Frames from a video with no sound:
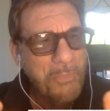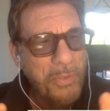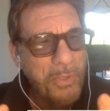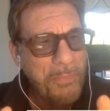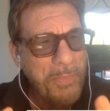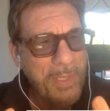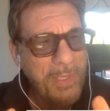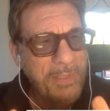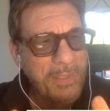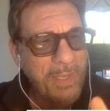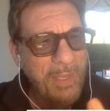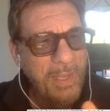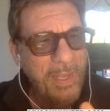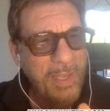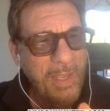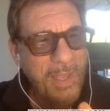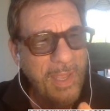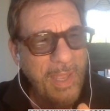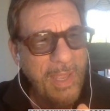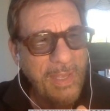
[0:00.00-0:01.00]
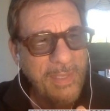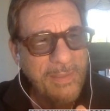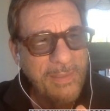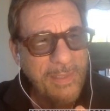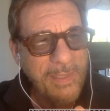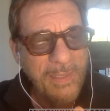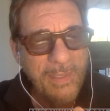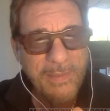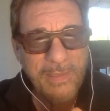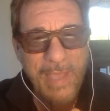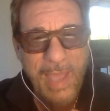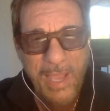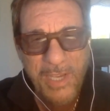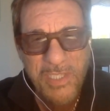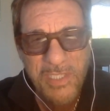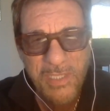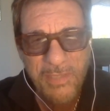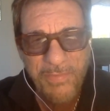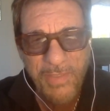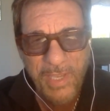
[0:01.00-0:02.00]
permit and
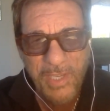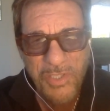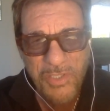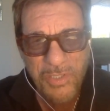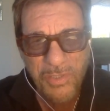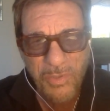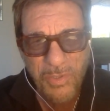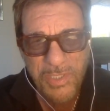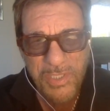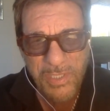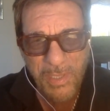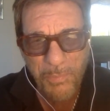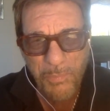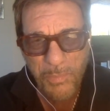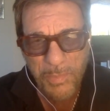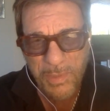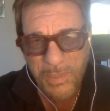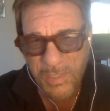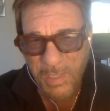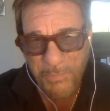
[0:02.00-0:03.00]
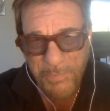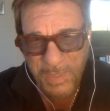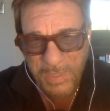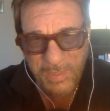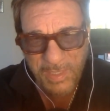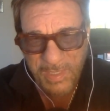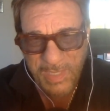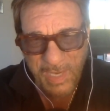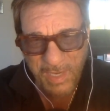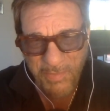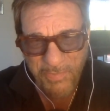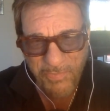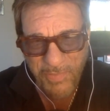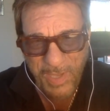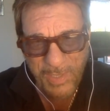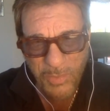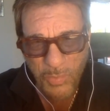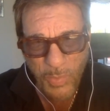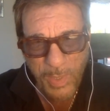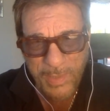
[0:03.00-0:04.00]
tax evasion or something to that
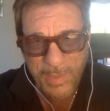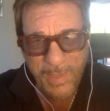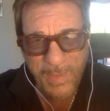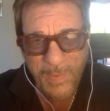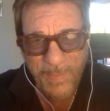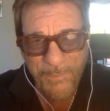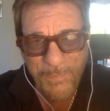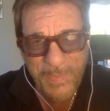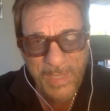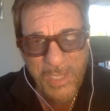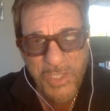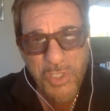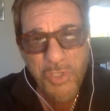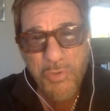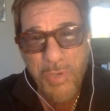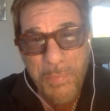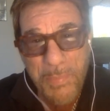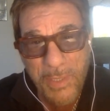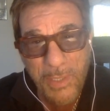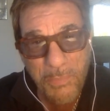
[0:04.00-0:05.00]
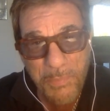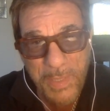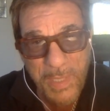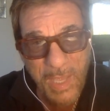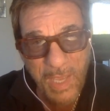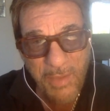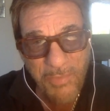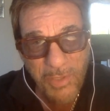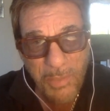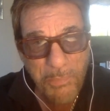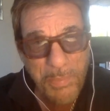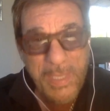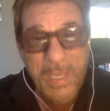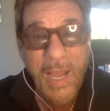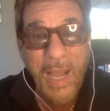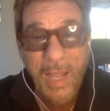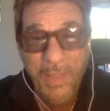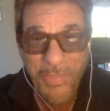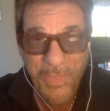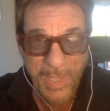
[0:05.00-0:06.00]
effect when there's criminal behavior
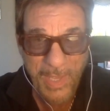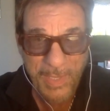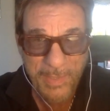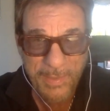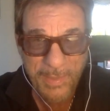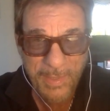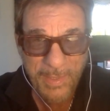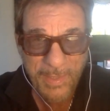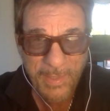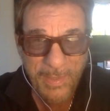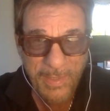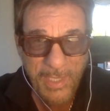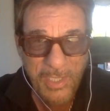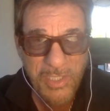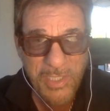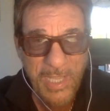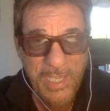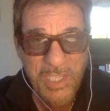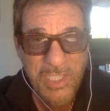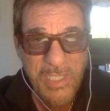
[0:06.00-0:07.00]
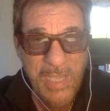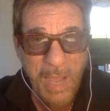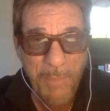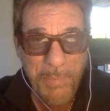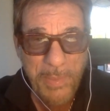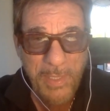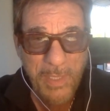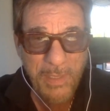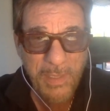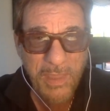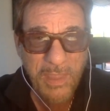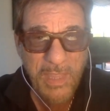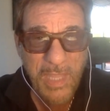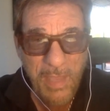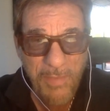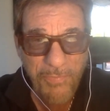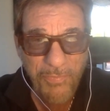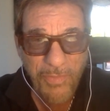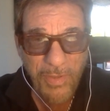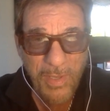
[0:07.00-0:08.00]
beyond that. It's like stopping a
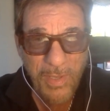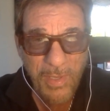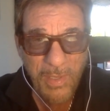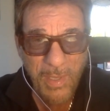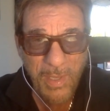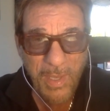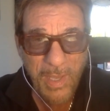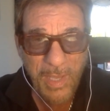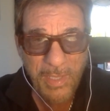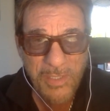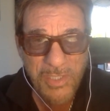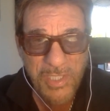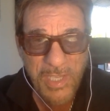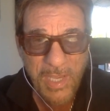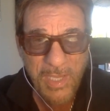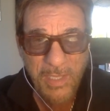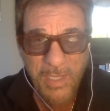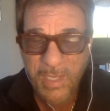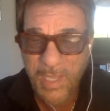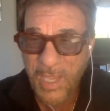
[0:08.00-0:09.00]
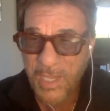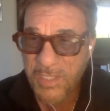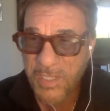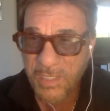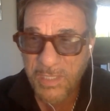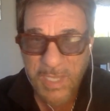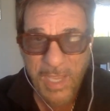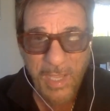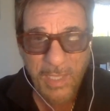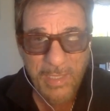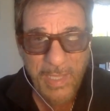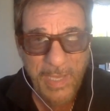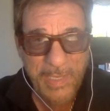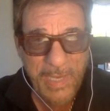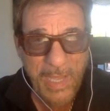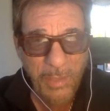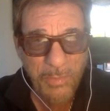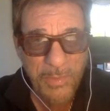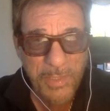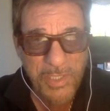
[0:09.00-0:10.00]
thief and saying he has a taillight
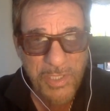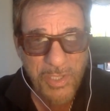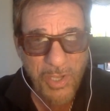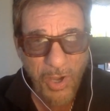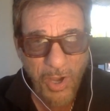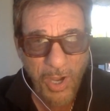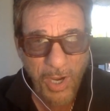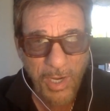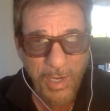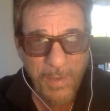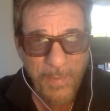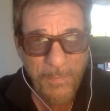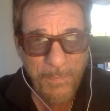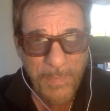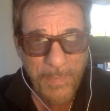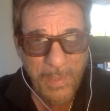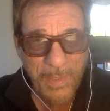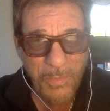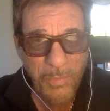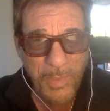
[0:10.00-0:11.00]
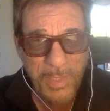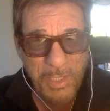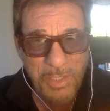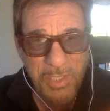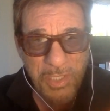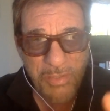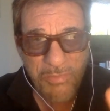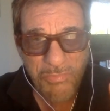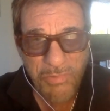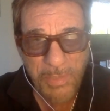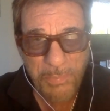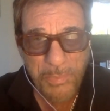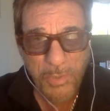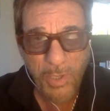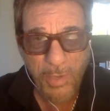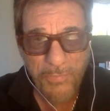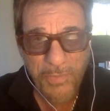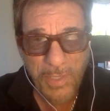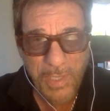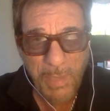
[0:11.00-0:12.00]
out in his car when he just ripped
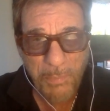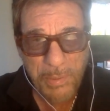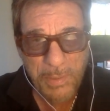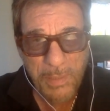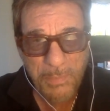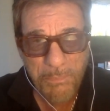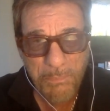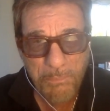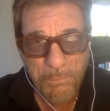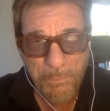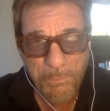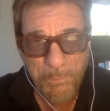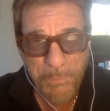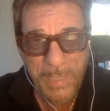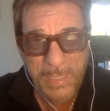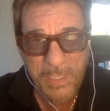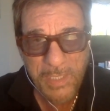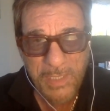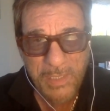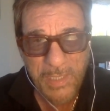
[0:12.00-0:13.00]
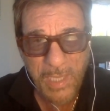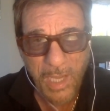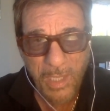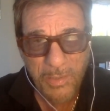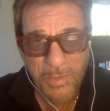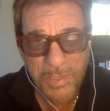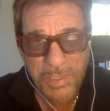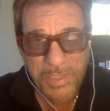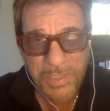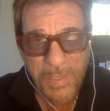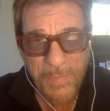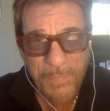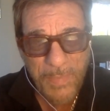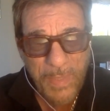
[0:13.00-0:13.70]
off a couple of billion dollars.